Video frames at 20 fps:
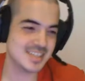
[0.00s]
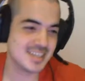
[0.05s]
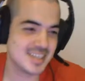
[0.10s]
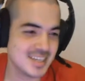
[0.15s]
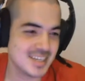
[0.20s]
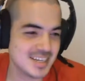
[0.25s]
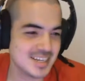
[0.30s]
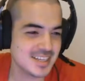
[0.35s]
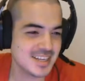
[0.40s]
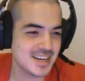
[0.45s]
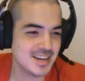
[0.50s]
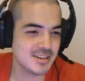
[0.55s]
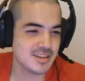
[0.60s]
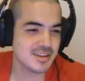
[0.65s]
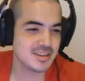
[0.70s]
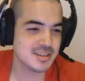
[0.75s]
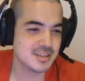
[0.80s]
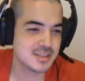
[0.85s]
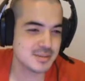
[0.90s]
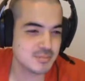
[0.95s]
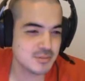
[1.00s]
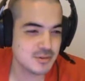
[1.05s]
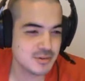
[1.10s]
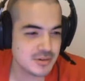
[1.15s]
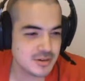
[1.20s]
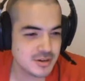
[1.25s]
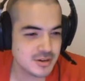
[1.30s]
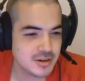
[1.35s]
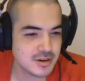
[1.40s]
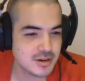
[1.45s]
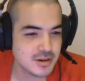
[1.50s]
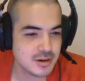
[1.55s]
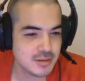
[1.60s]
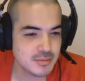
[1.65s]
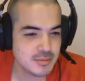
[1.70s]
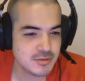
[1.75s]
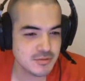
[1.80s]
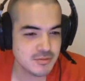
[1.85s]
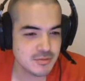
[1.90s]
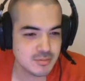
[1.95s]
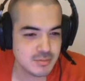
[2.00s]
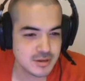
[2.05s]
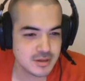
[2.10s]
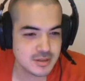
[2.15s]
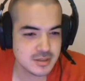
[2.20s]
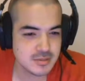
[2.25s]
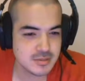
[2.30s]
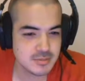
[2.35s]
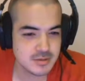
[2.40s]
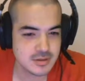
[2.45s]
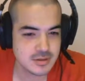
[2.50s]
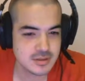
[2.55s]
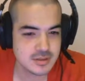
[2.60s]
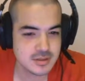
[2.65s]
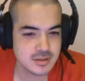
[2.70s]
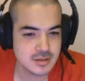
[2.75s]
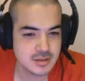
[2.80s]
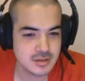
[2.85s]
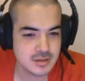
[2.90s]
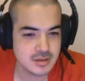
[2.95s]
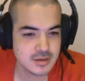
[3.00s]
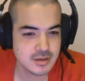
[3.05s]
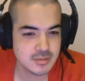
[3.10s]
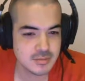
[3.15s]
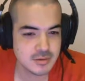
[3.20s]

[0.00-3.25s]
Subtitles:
now that it's more common for players to put study time,